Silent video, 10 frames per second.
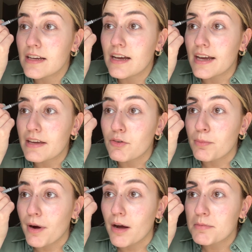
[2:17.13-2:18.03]
I give her
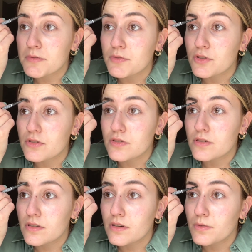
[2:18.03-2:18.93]
props for
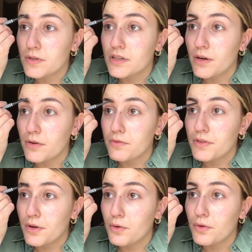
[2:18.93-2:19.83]
just really going for
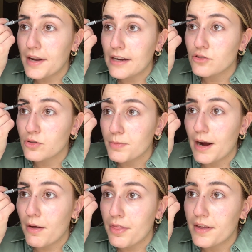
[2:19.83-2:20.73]
the whole natural
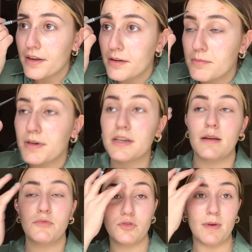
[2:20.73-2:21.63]
brow thing, but
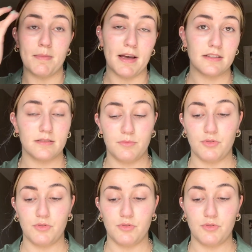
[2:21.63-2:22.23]
I'm doing my best.